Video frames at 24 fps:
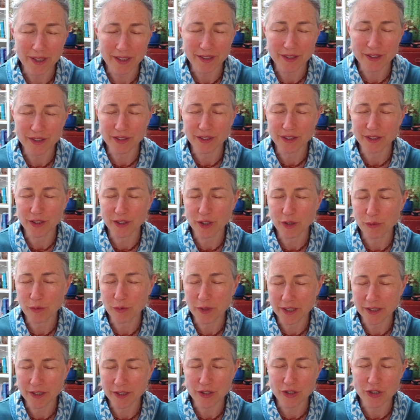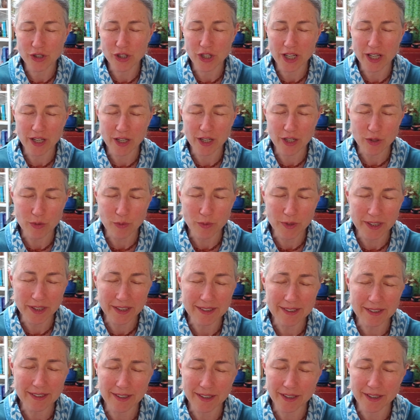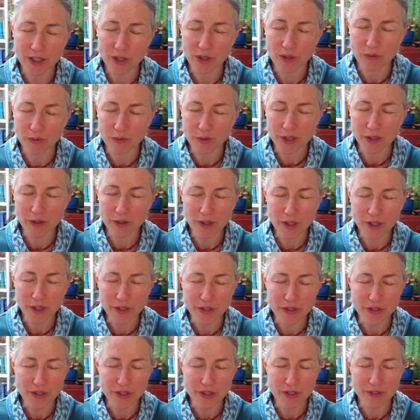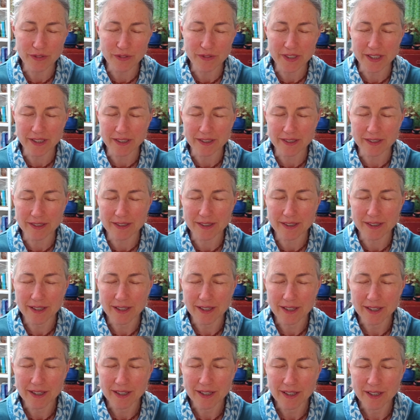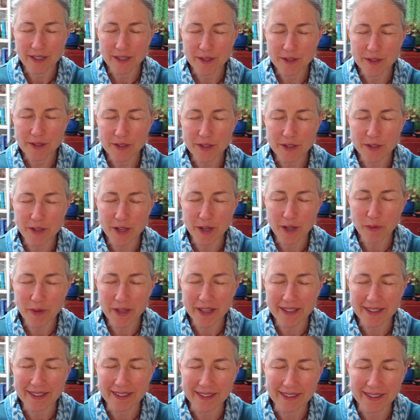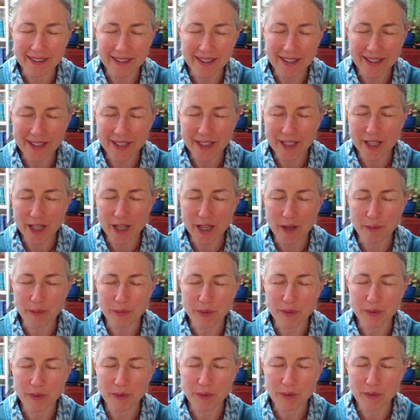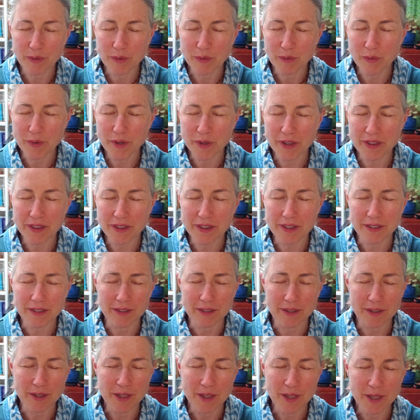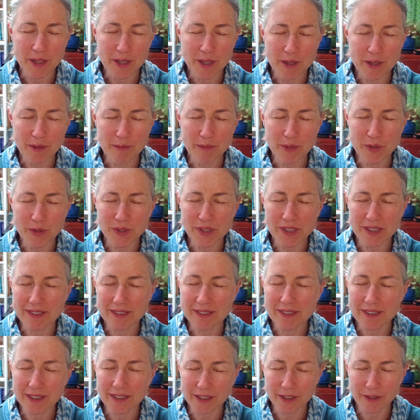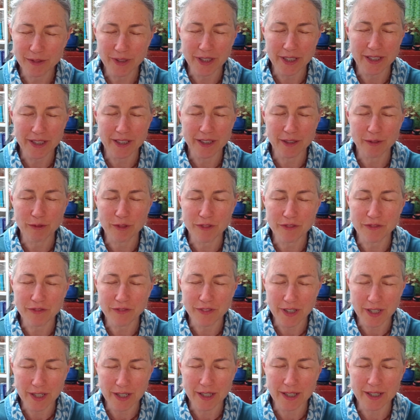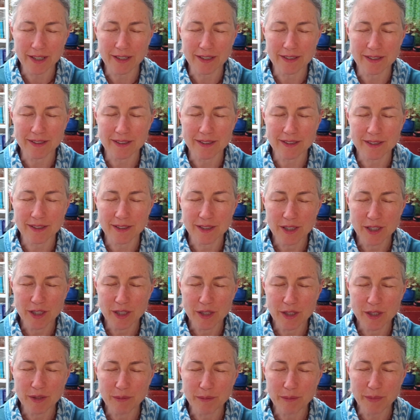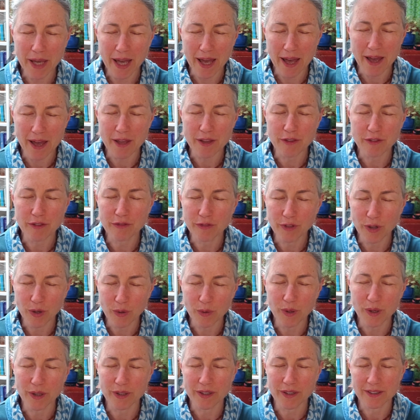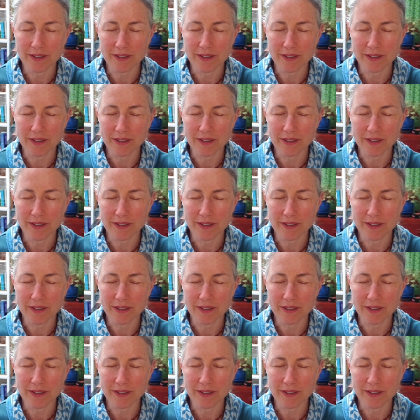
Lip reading: to learn, willing to change, willing to let go of what no longer serves us so that we can line up with the most exhilarating, refined path forward